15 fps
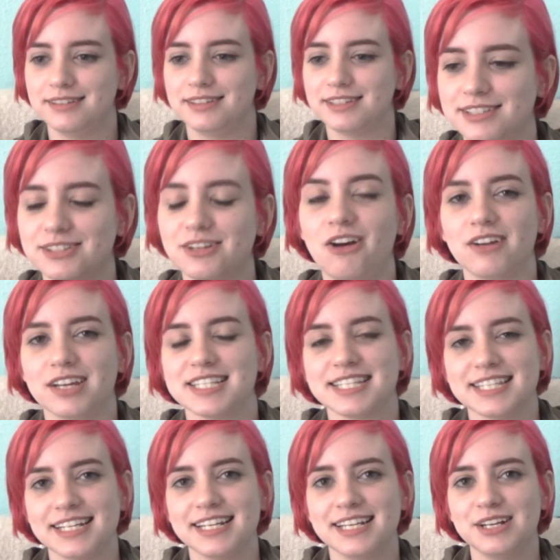The song is
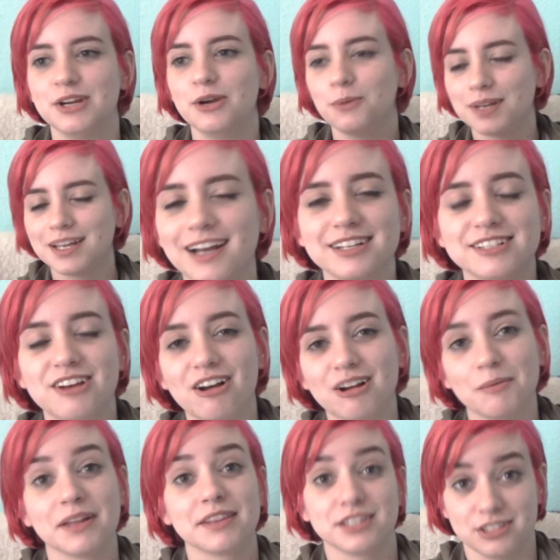in it. We gotta talk
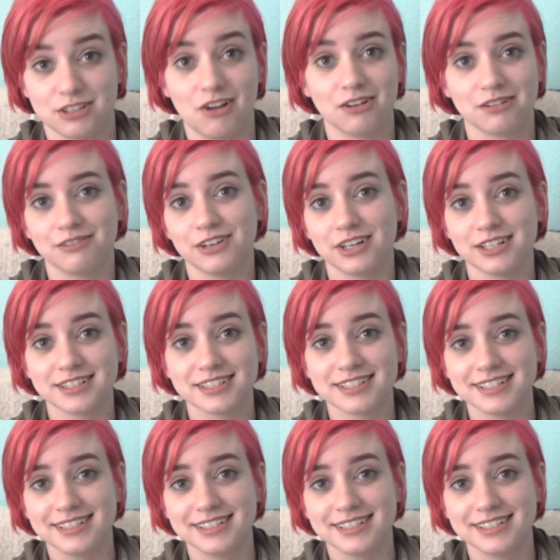about the song first.